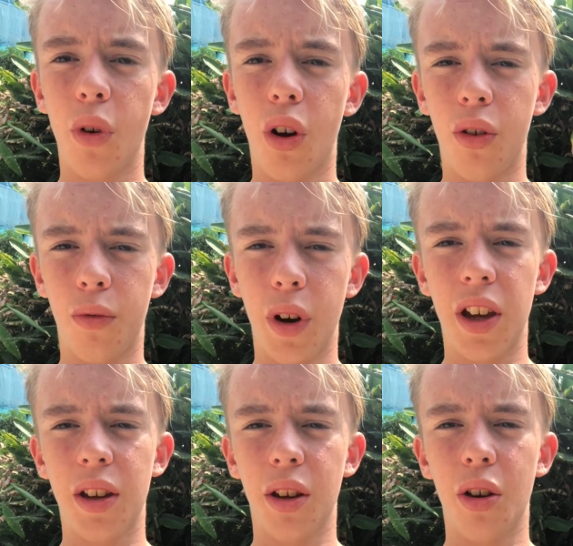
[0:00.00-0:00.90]
of where you
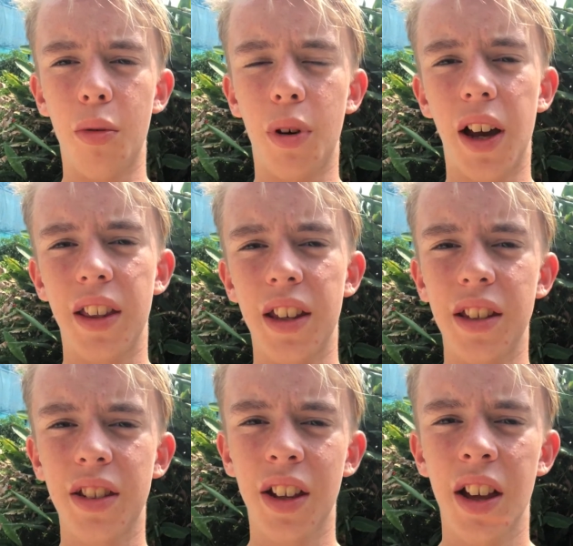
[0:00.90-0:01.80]
can go buy these.